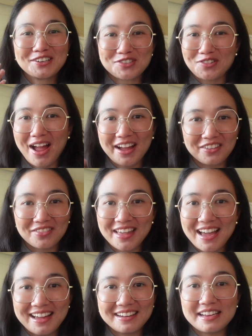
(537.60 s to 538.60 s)
track of
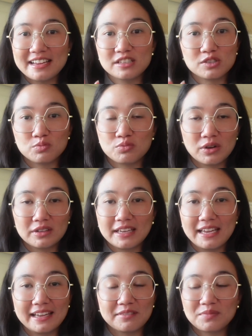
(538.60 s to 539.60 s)
that is
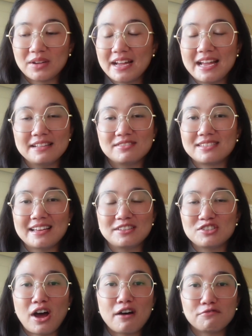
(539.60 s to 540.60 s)
really, it's
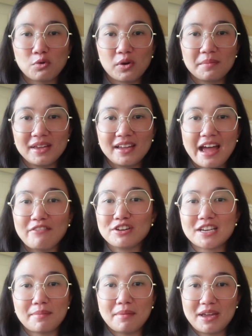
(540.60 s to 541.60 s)
not for me. Every
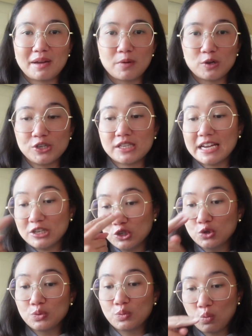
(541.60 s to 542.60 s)
time I make a purchase, I
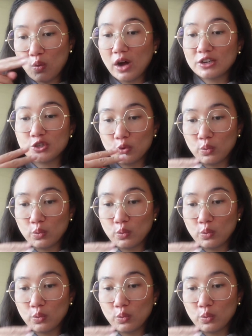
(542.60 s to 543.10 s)
do want to